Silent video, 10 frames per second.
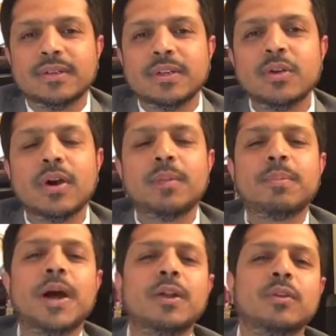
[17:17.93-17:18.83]
you are
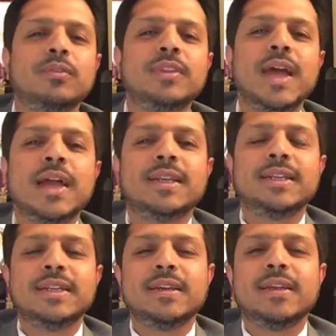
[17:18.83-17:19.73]
part of that
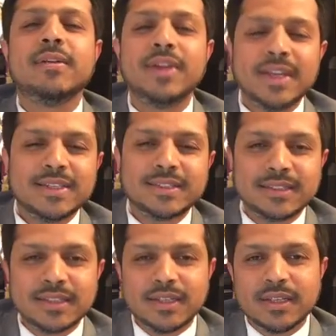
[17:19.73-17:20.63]

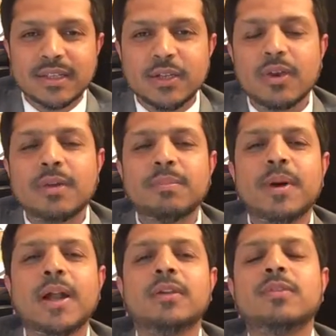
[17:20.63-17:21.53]
race, you are
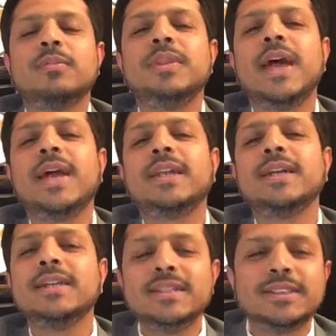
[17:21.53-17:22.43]
part of that
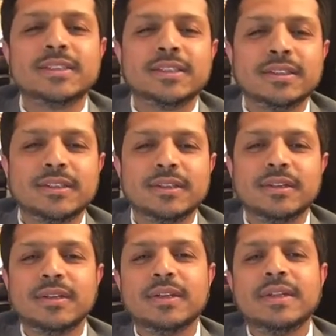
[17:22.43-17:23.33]
culture,
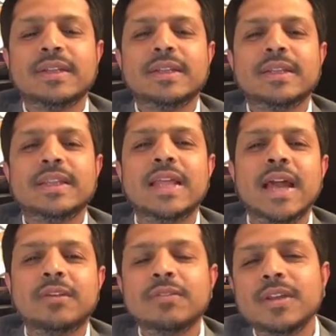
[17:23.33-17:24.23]

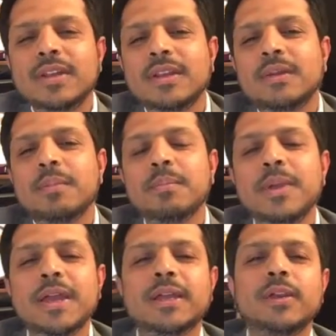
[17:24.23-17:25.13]
that will
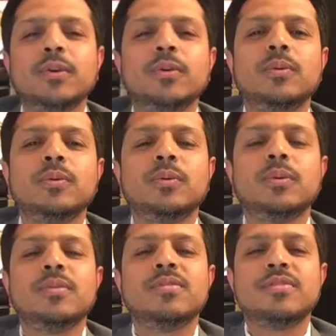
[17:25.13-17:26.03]
make you
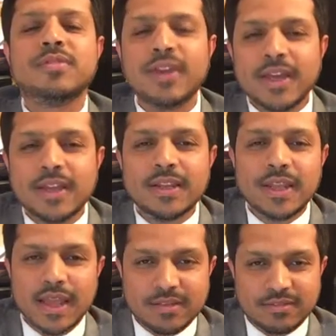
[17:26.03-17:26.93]
fail
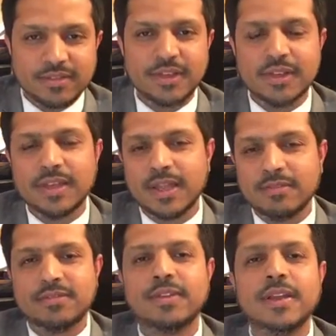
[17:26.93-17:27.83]
and fail
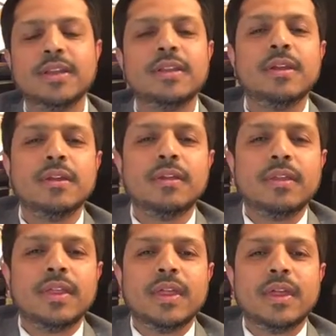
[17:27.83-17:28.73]
and fail,
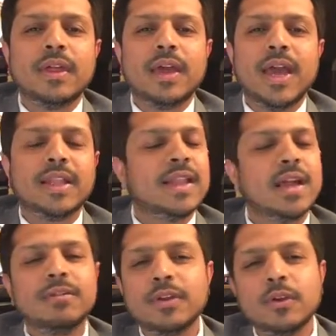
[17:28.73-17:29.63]
and
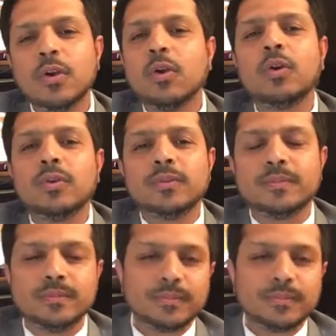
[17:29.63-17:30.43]
that will go on.